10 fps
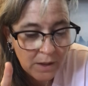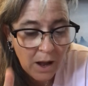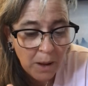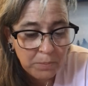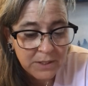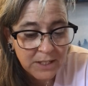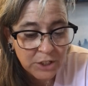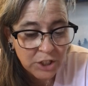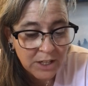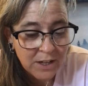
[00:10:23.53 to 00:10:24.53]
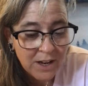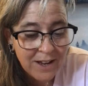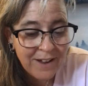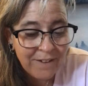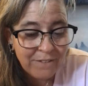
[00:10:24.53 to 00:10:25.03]
Opposition.
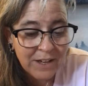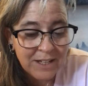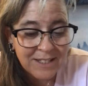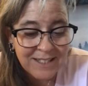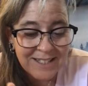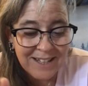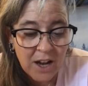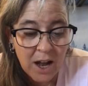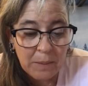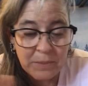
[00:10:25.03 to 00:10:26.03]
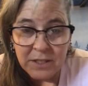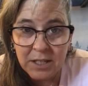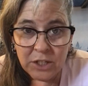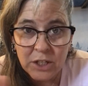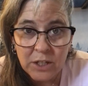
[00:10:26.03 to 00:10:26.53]
Venus is in
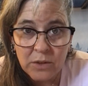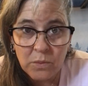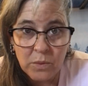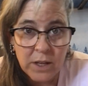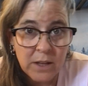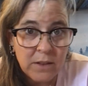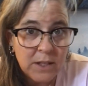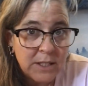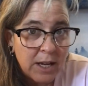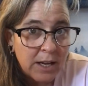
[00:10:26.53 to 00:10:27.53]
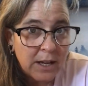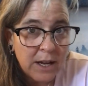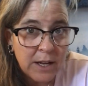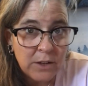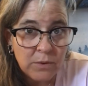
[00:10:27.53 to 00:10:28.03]
opposition with the tech
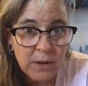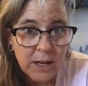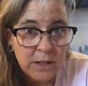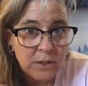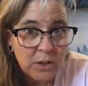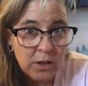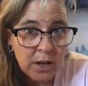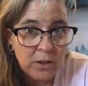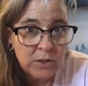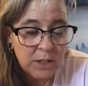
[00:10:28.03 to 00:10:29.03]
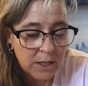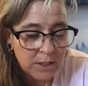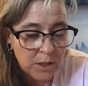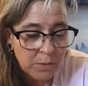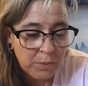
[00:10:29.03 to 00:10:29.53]
guy, Uranus, on other
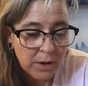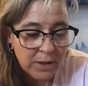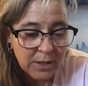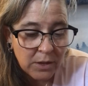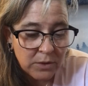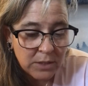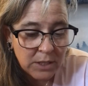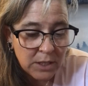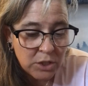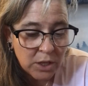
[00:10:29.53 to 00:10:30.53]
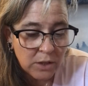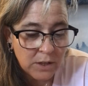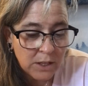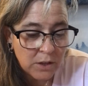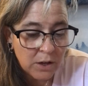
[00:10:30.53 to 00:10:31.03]
sides of the party. They don't see each other
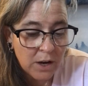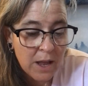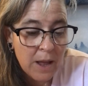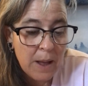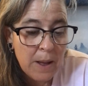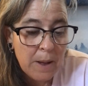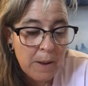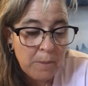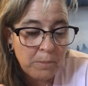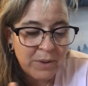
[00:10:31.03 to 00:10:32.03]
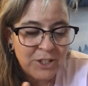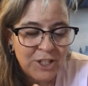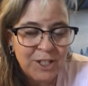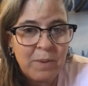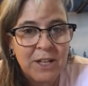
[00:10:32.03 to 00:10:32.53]
either. But
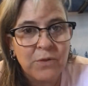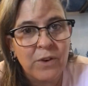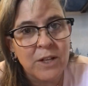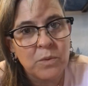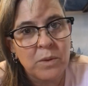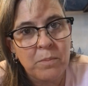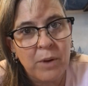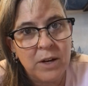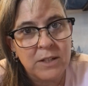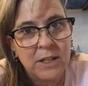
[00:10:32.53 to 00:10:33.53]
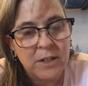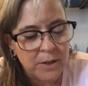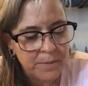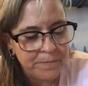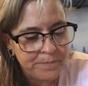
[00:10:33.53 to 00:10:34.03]
she's best friends with the bartender.